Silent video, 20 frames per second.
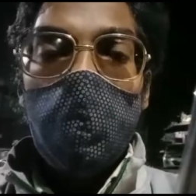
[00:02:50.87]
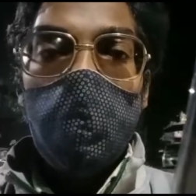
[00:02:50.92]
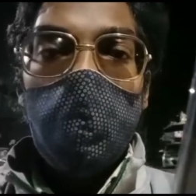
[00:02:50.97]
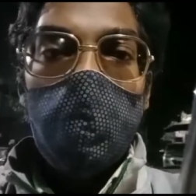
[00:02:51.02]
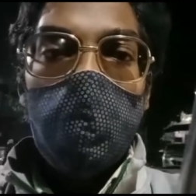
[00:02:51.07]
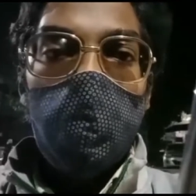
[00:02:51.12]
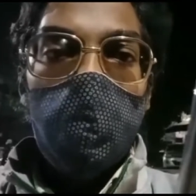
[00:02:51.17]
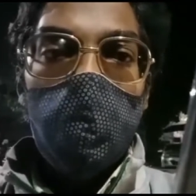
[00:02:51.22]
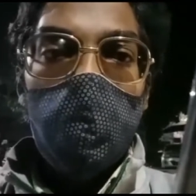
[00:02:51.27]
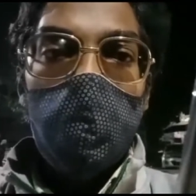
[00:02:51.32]

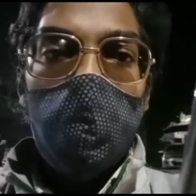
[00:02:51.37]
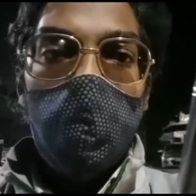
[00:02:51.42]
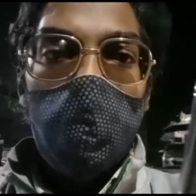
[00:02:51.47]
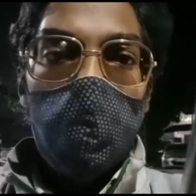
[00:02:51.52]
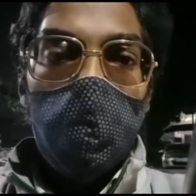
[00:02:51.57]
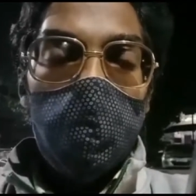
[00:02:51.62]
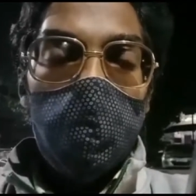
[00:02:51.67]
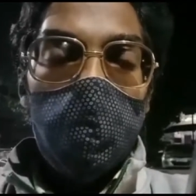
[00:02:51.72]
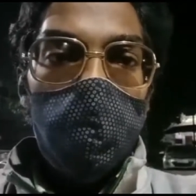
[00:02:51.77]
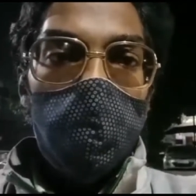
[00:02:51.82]
coming soon
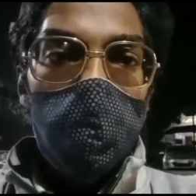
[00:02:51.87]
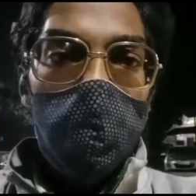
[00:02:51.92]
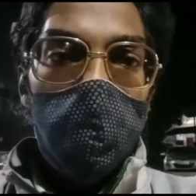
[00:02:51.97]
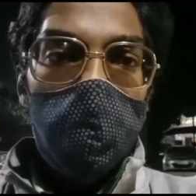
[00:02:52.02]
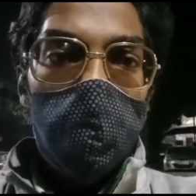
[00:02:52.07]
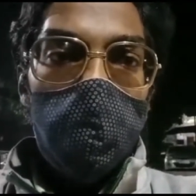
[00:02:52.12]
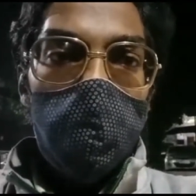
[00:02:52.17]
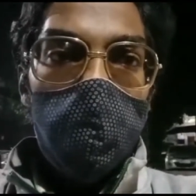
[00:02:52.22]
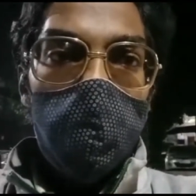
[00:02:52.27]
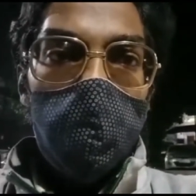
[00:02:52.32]
so
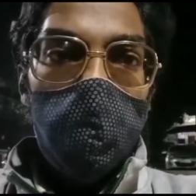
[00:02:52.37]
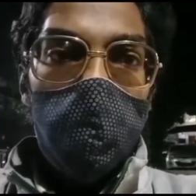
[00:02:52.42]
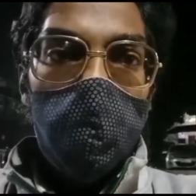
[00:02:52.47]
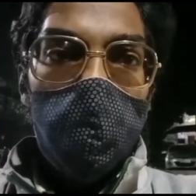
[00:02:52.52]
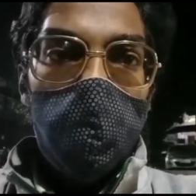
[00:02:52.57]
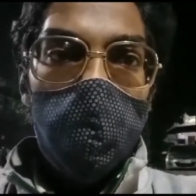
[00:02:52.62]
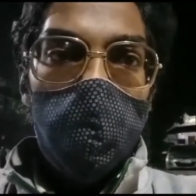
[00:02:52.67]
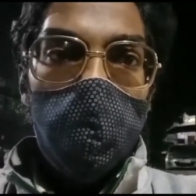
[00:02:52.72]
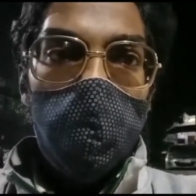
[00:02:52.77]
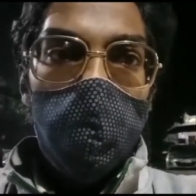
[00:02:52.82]
let's
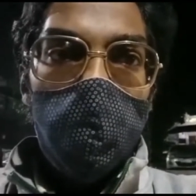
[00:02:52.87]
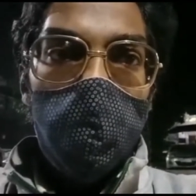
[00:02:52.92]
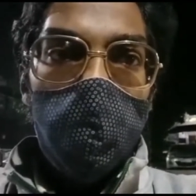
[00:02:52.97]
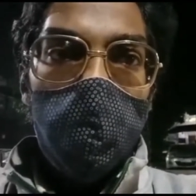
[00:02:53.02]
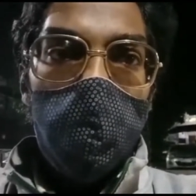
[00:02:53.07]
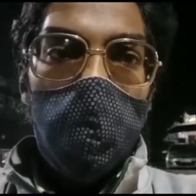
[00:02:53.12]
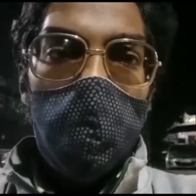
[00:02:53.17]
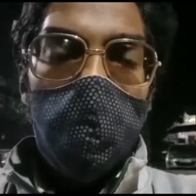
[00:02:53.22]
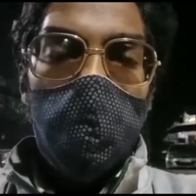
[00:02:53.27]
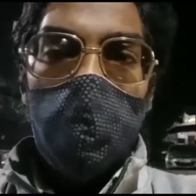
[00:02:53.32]

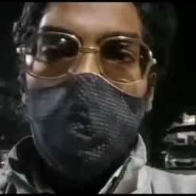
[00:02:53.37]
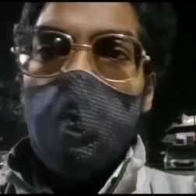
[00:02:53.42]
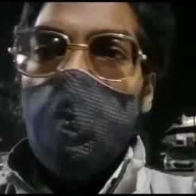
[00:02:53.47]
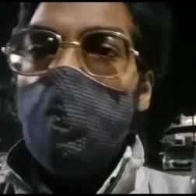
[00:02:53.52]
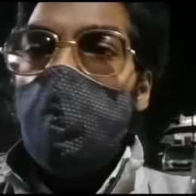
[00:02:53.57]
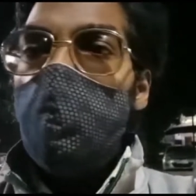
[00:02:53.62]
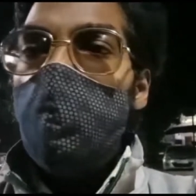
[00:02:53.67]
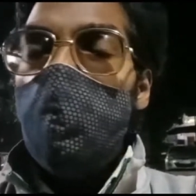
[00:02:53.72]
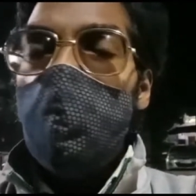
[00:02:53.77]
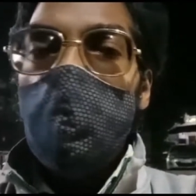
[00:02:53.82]
we are
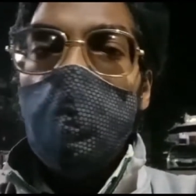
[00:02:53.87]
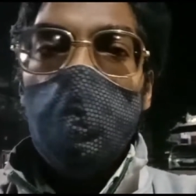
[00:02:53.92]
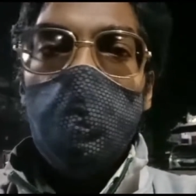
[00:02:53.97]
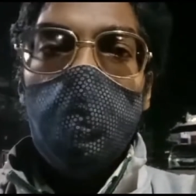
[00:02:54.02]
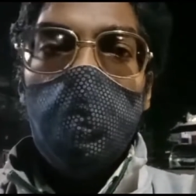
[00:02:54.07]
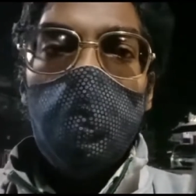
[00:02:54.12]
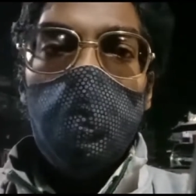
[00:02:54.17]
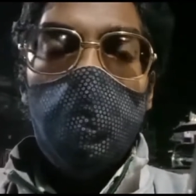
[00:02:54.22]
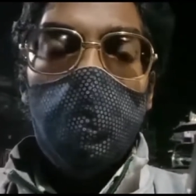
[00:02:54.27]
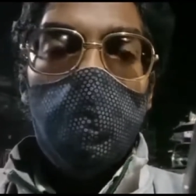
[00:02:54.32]
quickly
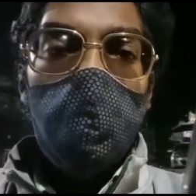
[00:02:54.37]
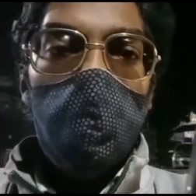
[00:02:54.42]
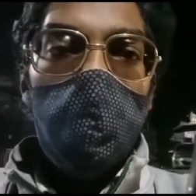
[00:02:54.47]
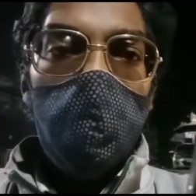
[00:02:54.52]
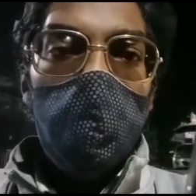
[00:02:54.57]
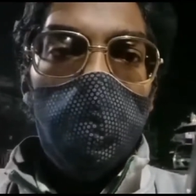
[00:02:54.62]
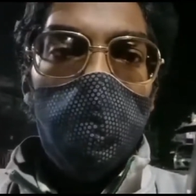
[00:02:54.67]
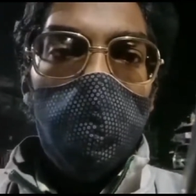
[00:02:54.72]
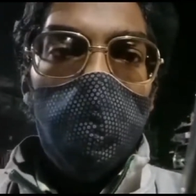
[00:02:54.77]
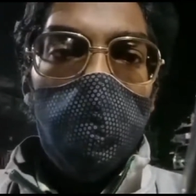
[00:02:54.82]
beating down
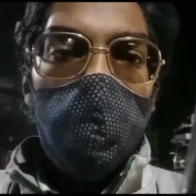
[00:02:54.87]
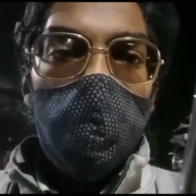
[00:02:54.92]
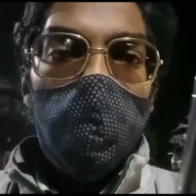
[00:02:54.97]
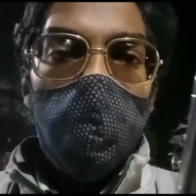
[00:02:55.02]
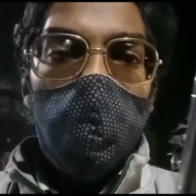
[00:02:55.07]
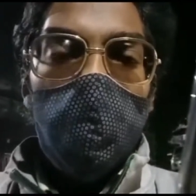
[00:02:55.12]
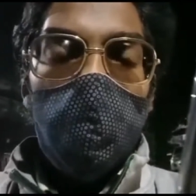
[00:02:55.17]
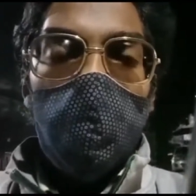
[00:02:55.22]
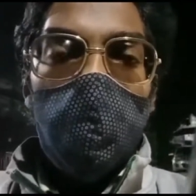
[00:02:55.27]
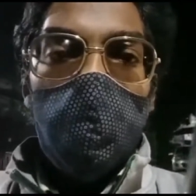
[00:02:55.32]
the
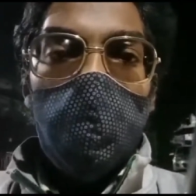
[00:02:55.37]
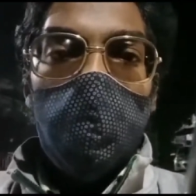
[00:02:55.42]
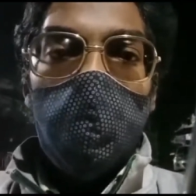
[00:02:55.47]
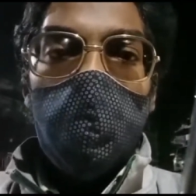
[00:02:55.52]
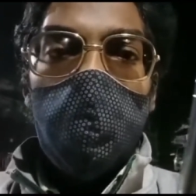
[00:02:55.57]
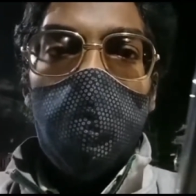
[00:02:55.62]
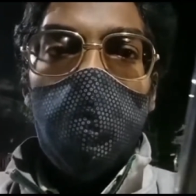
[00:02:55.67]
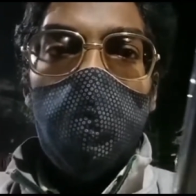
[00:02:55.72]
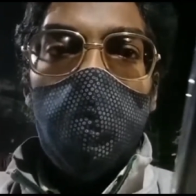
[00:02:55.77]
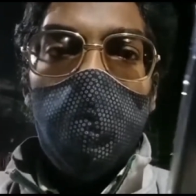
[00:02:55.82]

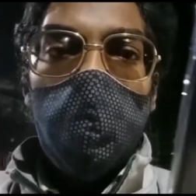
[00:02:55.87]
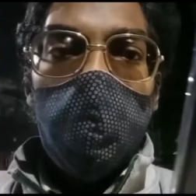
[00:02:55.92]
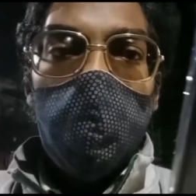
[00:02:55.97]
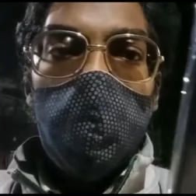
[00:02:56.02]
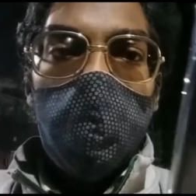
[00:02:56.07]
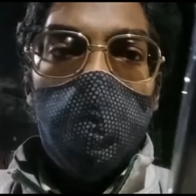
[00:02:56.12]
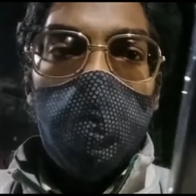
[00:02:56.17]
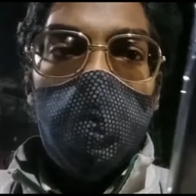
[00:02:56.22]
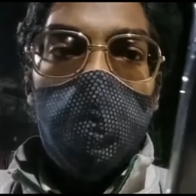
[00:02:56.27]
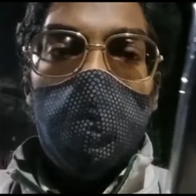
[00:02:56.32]

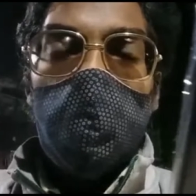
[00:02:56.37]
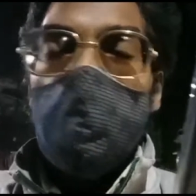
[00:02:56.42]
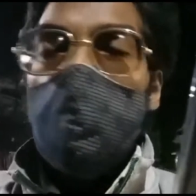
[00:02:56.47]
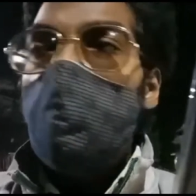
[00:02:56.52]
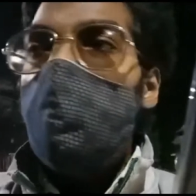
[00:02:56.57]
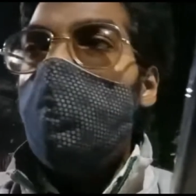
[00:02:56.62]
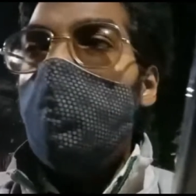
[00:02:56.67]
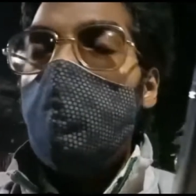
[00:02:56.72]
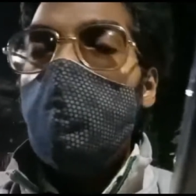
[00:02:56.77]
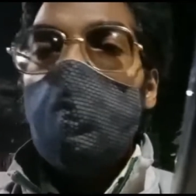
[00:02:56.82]
Druddigon
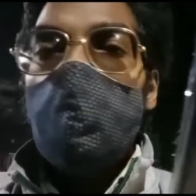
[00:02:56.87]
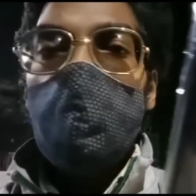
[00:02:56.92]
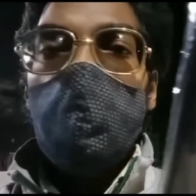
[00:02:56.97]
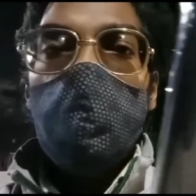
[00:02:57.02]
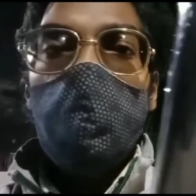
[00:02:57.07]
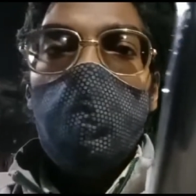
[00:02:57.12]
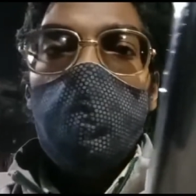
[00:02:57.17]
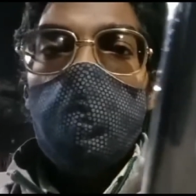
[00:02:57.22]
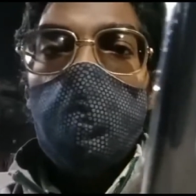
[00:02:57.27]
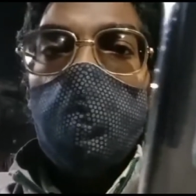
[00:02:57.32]
easily very
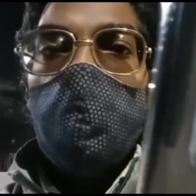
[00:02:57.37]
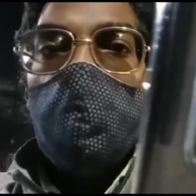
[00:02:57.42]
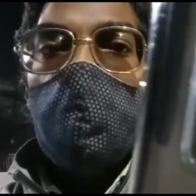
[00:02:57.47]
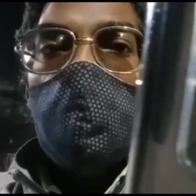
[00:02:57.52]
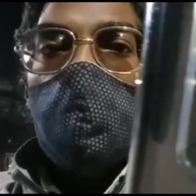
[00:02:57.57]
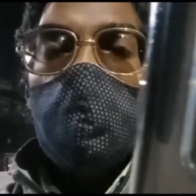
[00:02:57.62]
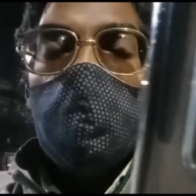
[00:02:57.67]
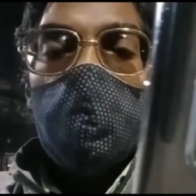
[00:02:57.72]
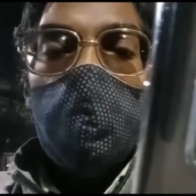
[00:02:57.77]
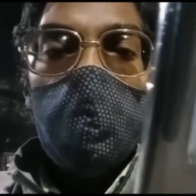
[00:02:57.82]
easily because it's
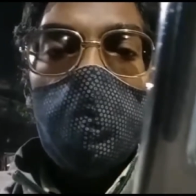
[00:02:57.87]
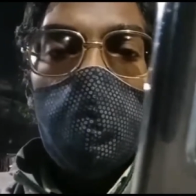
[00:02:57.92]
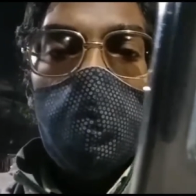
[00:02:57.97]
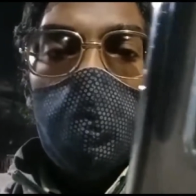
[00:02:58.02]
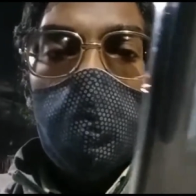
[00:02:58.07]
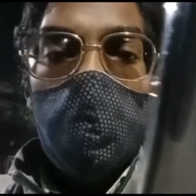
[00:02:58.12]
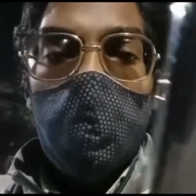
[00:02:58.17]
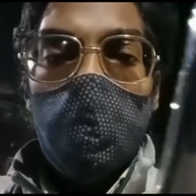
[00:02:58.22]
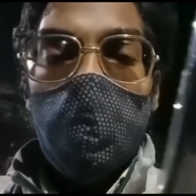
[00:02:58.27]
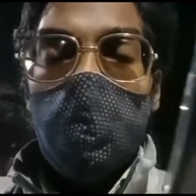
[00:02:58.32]
a level
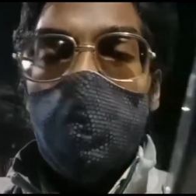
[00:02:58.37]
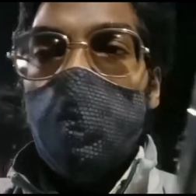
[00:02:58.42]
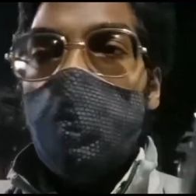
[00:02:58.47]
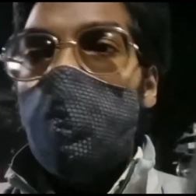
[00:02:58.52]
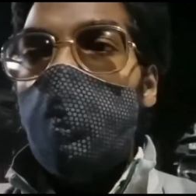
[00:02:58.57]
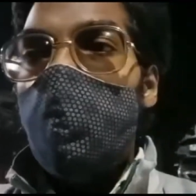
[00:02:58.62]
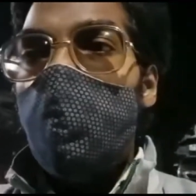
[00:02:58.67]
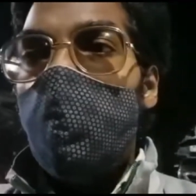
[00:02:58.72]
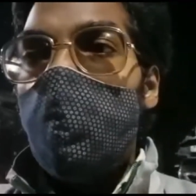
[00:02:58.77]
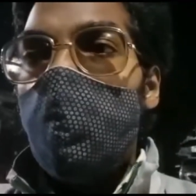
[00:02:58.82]
3
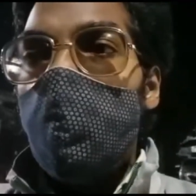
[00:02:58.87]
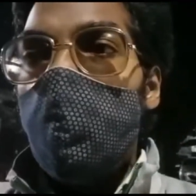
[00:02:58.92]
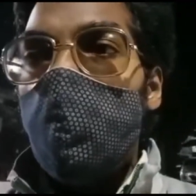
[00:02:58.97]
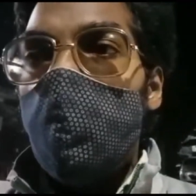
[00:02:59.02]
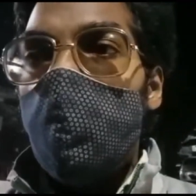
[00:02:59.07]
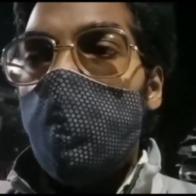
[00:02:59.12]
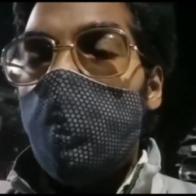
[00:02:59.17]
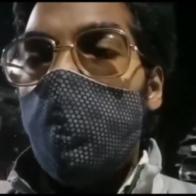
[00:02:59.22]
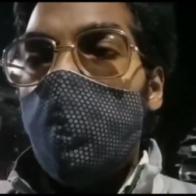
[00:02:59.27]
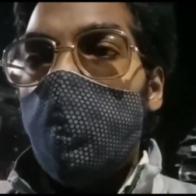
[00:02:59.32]
Druddigon
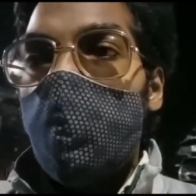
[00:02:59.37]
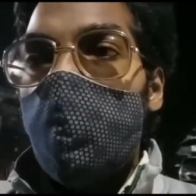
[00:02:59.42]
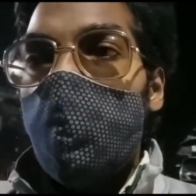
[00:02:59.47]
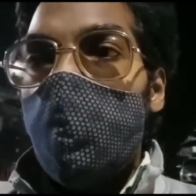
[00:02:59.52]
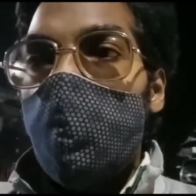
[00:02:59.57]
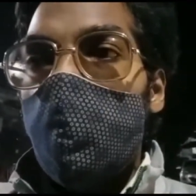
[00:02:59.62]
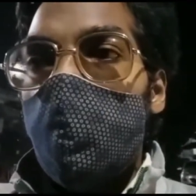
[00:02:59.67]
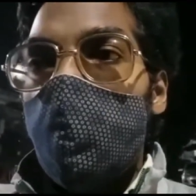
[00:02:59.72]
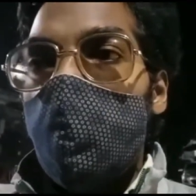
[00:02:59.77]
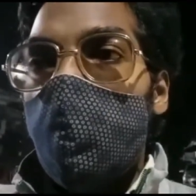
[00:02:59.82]

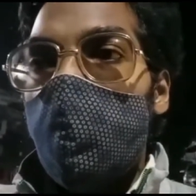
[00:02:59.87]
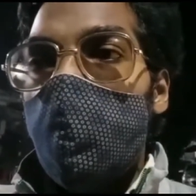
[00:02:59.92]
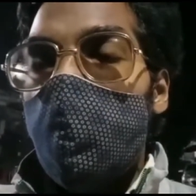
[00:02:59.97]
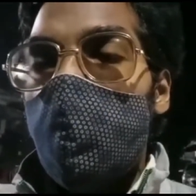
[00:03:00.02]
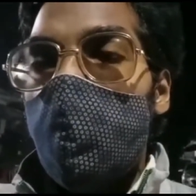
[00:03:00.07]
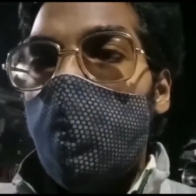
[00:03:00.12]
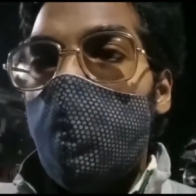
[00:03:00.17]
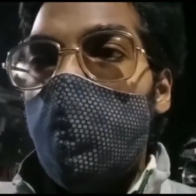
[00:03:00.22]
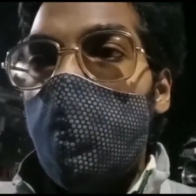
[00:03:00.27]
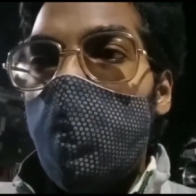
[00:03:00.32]

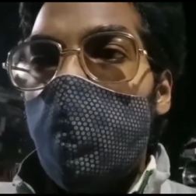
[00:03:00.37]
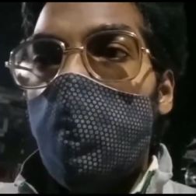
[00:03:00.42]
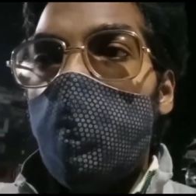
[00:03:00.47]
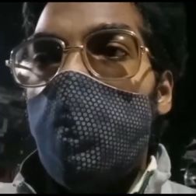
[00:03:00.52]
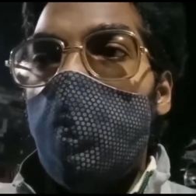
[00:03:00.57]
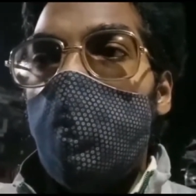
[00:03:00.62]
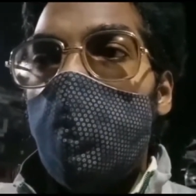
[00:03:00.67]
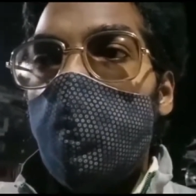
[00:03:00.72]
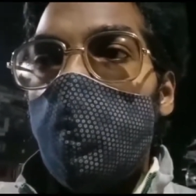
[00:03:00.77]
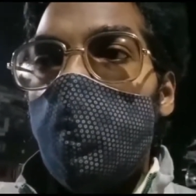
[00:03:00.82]
in
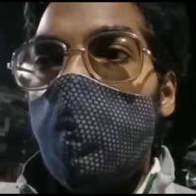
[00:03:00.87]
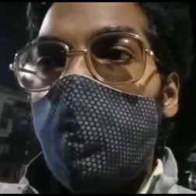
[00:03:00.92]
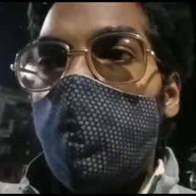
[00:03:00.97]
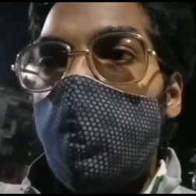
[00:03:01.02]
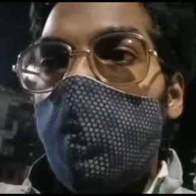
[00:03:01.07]
the raid